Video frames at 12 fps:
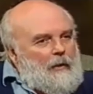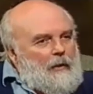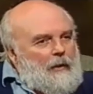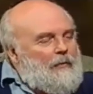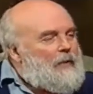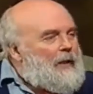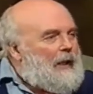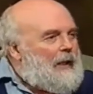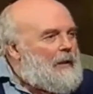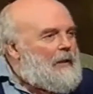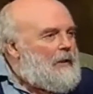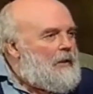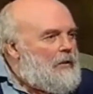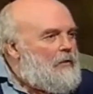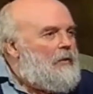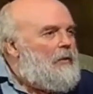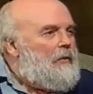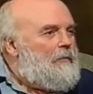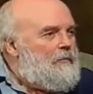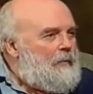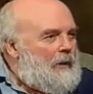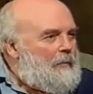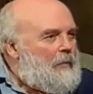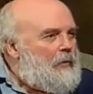gives access to a lot of
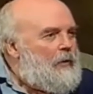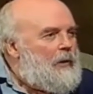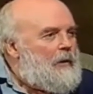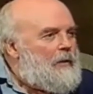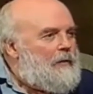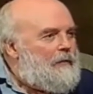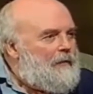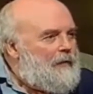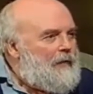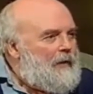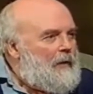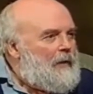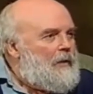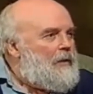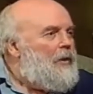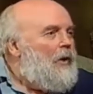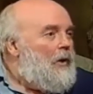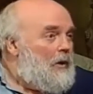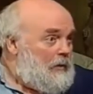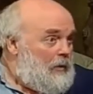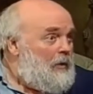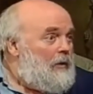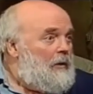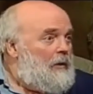memories and feelings and hot
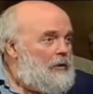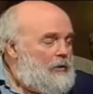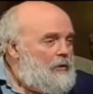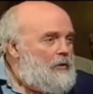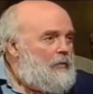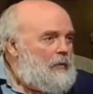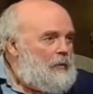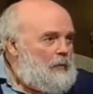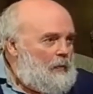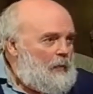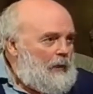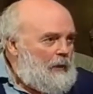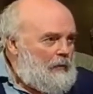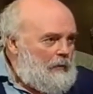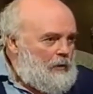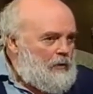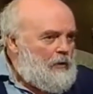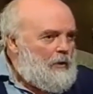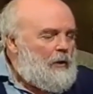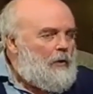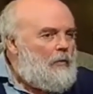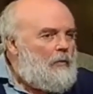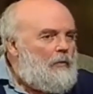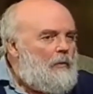cognitions, we originally
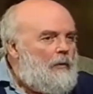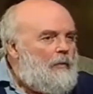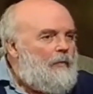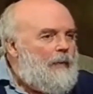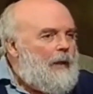called them.